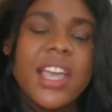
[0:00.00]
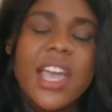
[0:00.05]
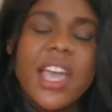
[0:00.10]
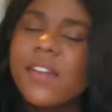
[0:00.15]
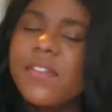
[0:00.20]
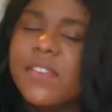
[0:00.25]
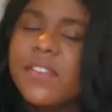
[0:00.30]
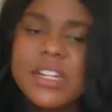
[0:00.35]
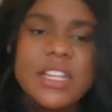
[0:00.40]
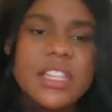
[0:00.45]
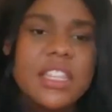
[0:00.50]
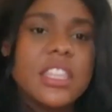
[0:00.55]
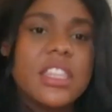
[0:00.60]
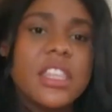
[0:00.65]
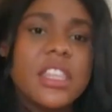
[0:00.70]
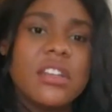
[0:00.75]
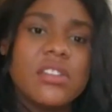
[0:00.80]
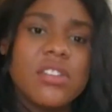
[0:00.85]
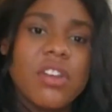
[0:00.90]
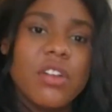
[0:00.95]
Every day that
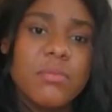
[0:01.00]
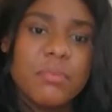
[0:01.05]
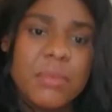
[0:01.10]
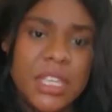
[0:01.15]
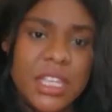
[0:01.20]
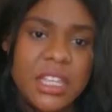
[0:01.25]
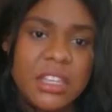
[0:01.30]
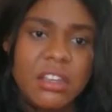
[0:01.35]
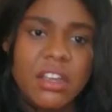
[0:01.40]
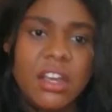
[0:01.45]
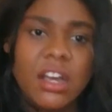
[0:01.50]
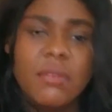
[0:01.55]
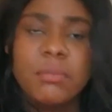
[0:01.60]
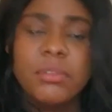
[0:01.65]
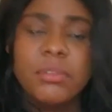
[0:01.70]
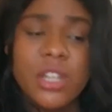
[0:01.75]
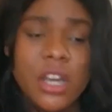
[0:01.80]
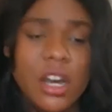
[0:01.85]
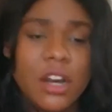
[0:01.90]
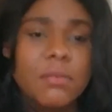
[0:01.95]
they saw me,
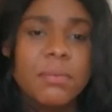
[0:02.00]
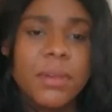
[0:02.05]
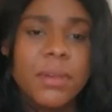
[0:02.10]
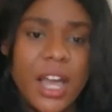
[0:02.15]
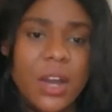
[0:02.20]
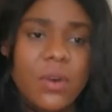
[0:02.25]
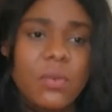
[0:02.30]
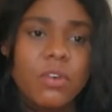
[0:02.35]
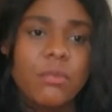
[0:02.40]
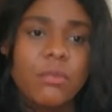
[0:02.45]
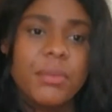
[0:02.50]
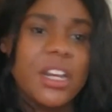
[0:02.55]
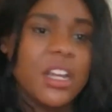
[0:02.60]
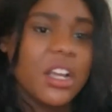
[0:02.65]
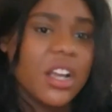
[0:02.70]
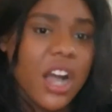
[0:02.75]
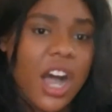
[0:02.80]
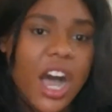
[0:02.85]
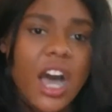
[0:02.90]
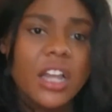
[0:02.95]
a young Black woman
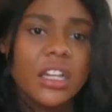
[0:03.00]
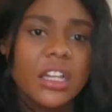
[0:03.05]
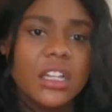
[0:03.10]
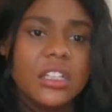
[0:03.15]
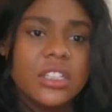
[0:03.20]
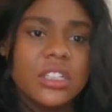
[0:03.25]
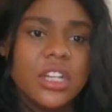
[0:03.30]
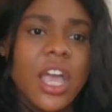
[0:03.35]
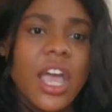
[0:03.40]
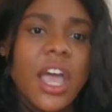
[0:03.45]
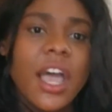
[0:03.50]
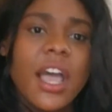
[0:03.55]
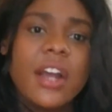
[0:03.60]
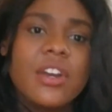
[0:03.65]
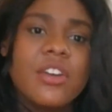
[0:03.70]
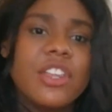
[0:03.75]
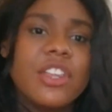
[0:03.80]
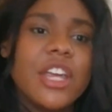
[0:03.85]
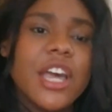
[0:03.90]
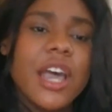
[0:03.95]
in college, I
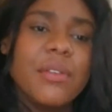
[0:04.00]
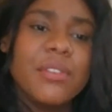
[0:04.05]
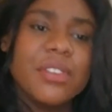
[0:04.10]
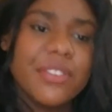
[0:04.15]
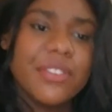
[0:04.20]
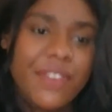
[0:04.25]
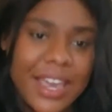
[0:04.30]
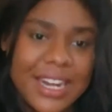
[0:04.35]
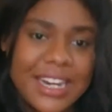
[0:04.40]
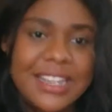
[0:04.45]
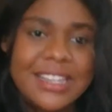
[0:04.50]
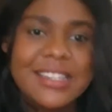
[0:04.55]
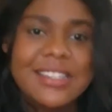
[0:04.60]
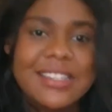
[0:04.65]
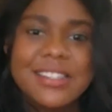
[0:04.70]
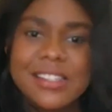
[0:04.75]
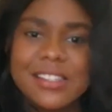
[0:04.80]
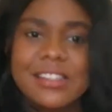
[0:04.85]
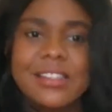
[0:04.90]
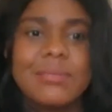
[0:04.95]
knew that I was fighting a
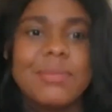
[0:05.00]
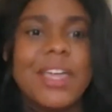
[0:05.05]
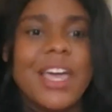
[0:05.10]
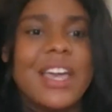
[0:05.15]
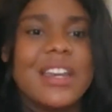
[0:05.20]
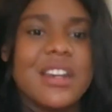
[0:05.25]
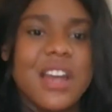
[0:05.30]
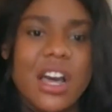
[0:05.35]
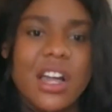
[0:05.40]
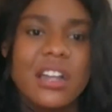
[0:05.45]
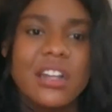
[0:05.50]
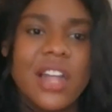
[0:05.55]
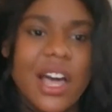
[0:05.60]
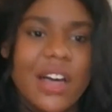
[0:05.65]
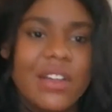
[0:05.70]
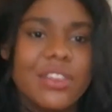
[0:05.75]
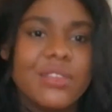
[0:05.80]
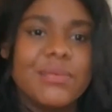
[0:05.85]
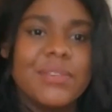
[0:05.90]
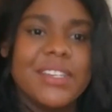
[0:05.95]
system that had not
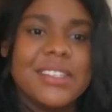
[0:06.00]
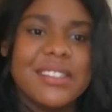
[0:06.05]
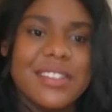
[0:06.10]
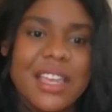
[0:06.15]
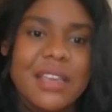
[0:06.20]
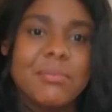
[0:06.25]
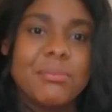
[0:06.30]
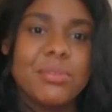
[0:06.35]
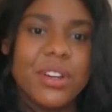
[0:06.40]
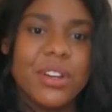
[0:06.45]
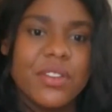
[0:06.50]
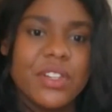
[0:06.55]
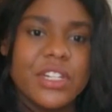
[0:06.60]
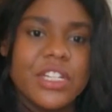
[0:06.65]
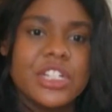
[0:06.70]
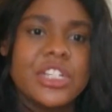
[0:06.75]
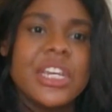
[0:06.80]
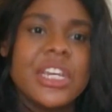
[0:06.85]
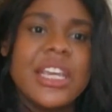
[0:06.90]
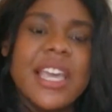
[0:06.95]
allowed them the same
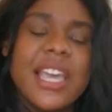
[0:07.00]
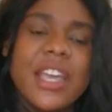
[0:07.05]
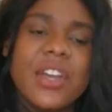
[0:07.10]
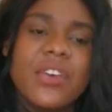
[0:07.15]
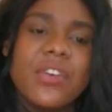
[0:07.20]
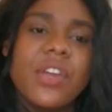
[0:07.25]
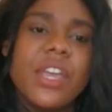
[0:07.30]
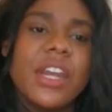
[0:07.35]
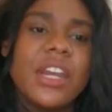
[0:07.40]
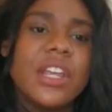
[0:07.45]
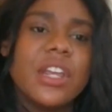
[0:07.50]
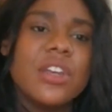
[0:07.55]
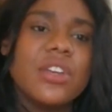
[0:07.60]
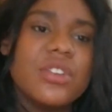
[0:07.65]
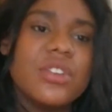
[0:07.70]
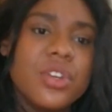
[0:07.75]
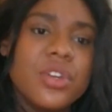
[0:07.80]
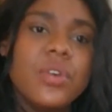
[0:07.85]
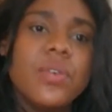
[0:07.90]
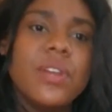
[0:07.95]
privilege and creating a
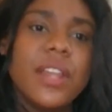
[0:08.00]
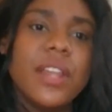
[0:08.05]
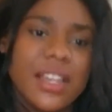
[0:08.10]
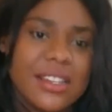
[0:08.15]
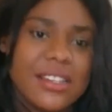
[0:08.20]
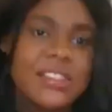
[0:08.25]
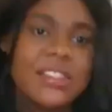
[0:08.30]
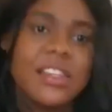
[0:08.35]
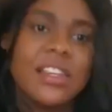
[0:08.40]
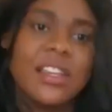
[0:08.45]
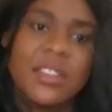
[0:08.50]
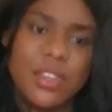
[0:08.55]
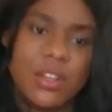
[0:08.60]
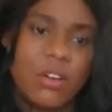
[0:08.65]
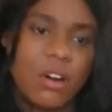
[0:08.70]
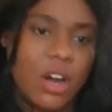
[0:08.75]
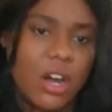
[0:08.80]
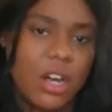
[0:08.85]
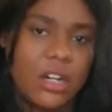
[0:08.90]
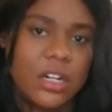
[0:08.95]
new legacy in
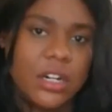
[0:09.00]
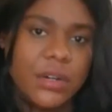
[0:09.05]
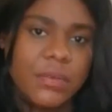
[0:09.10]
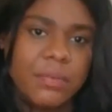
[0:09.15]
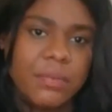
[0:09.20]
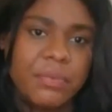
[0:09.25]
their honor.